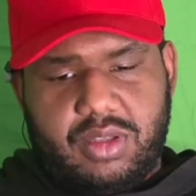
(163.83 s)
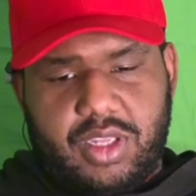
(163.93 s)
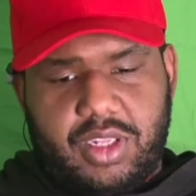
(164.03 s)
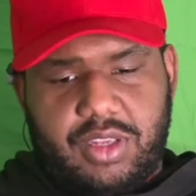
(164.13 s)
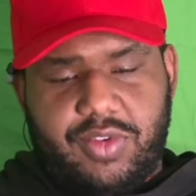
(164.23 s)

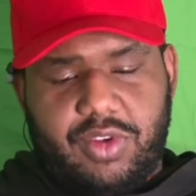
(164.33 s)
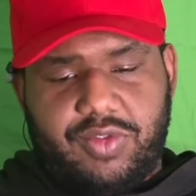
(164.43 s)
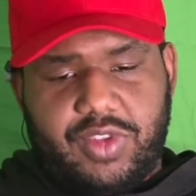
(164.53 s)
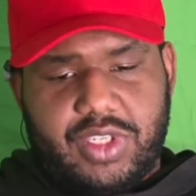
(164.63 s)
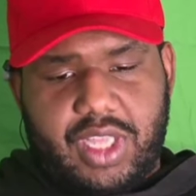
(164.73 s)
living off
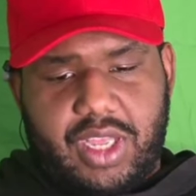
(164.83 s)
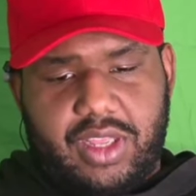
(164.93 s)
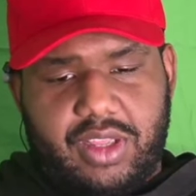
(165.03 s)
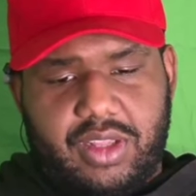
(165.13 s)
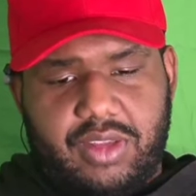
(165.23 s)
the
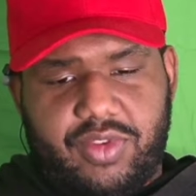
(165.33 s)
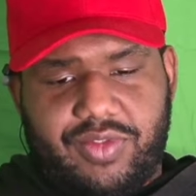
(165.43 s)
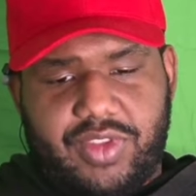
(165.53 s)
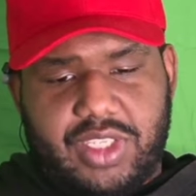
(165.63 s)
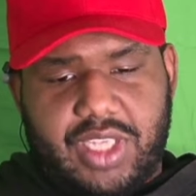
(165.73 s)
uh, living off
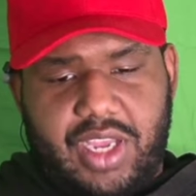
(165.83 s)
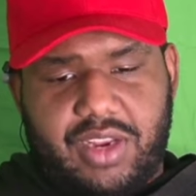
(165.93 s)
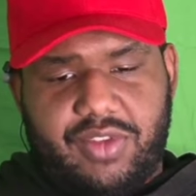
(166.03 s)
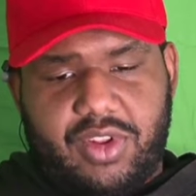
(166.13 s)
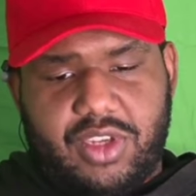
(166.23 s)
the side
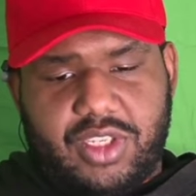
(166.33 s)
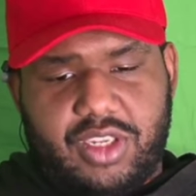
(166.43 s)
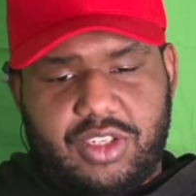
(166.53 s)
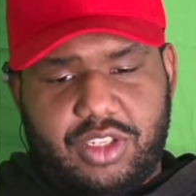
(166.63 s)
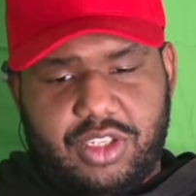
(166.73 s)
of a Los
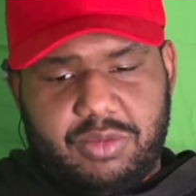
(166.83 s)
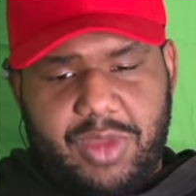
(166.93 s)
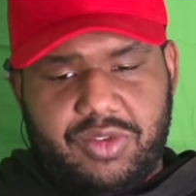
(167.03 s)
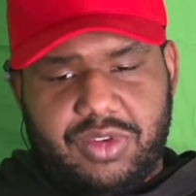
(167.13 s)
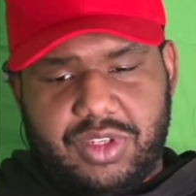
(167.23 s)
Angeles
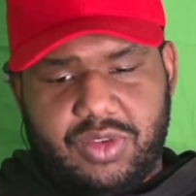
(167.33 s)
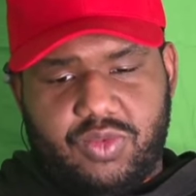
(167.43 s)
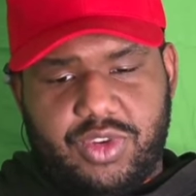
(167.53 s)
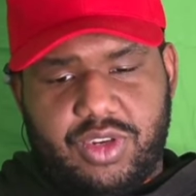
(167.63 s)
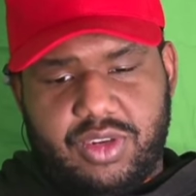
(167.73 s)
mountain
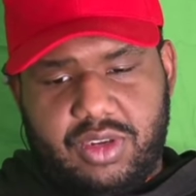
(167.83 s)
somewhere.